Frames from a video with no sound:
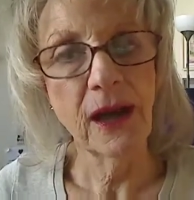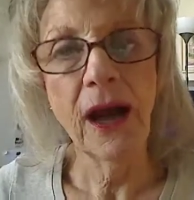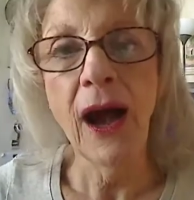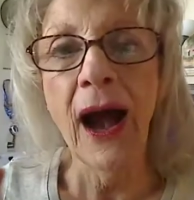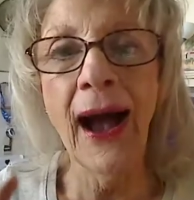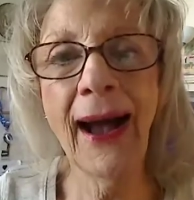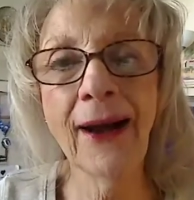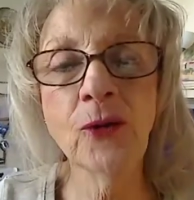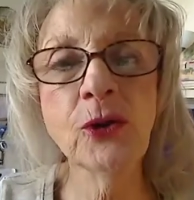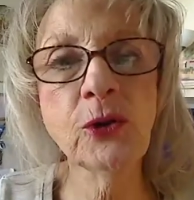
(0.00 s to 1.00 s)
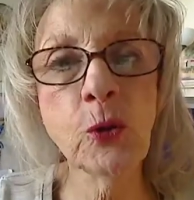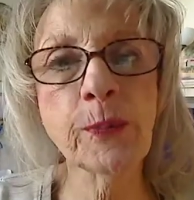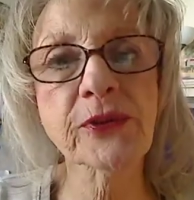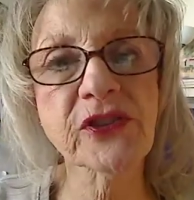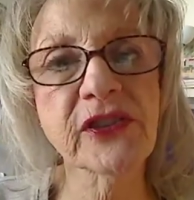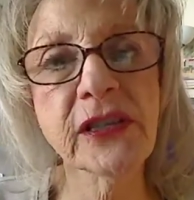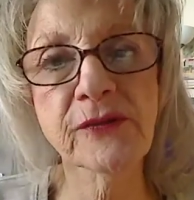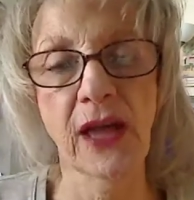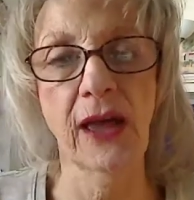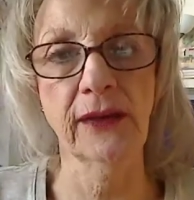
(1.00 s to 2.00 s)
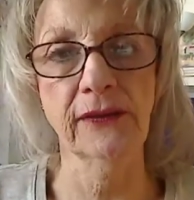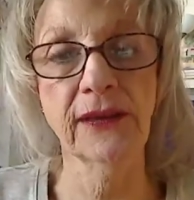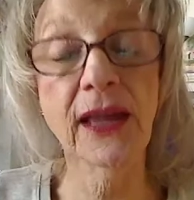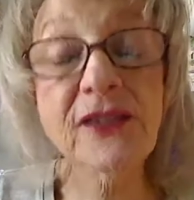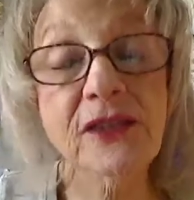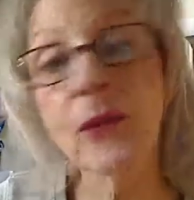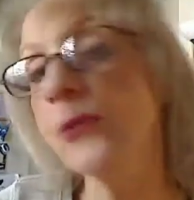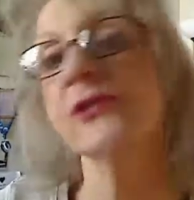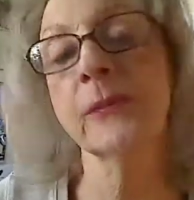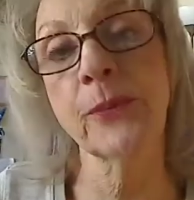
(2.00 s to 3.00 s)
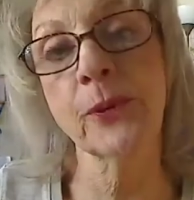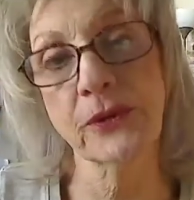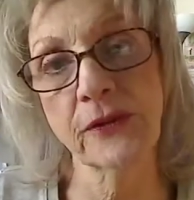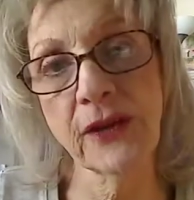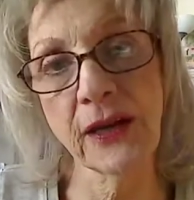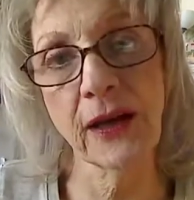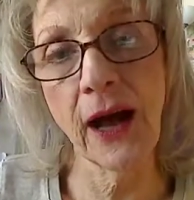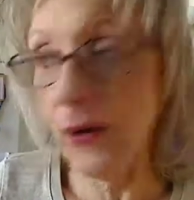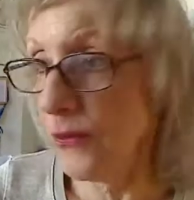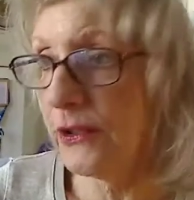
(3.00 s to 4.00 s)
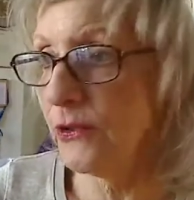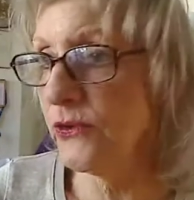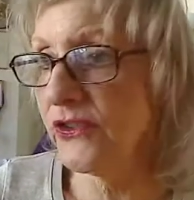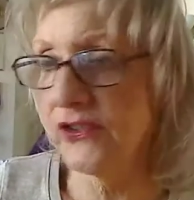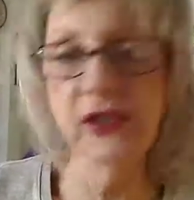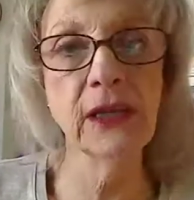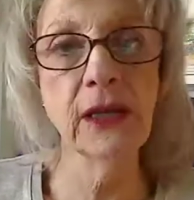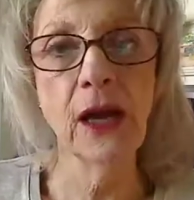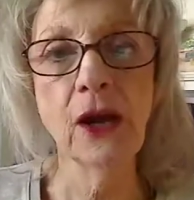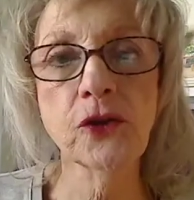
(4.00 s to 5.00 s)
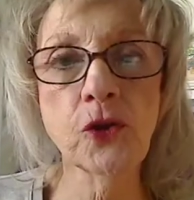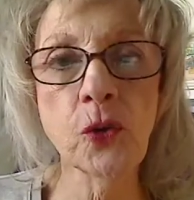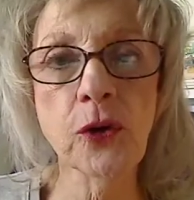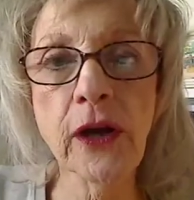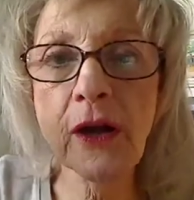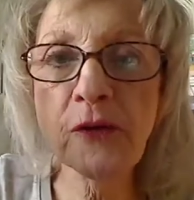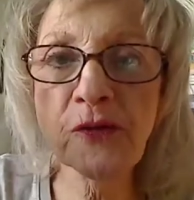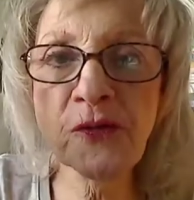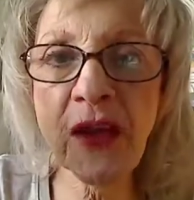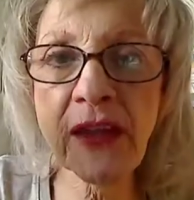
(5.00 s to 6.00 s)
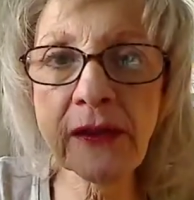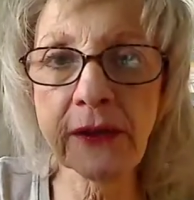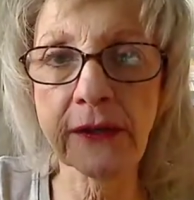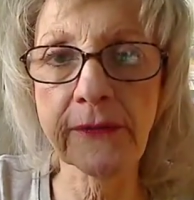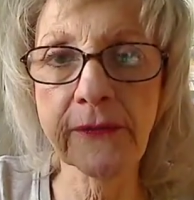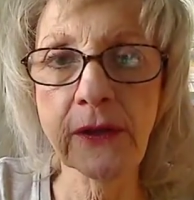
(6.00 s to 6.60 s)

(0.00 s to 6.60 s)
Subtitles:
How do you perceive that? That's the most important thing. How do you see your failure?